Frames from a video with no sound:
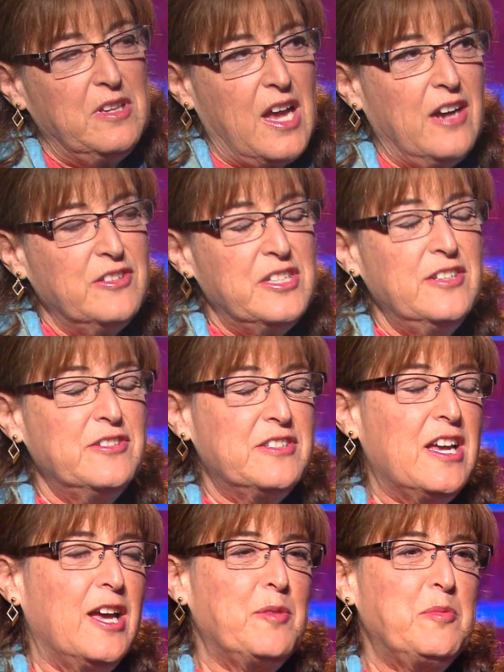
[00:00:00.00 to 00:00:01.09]
our dinner
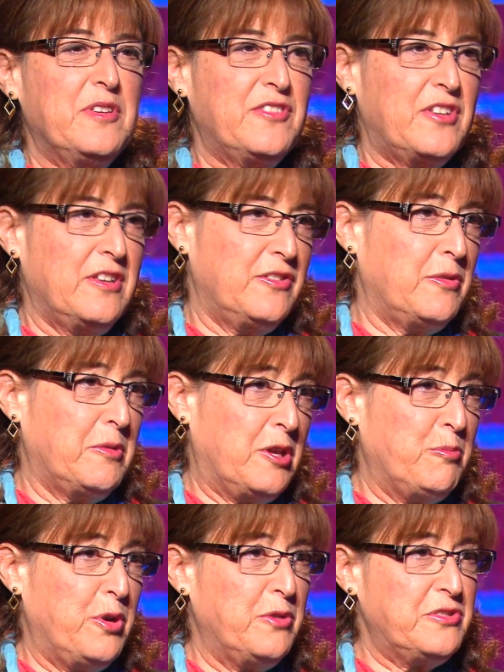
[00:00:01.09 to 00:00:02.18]
time is
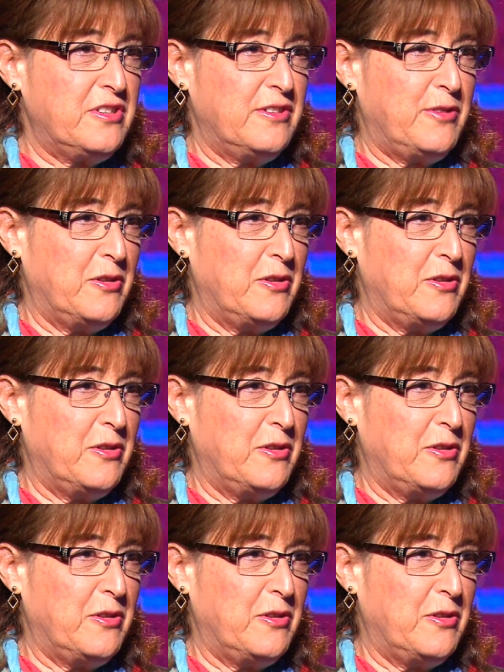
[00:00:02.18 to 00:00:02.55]
composed of,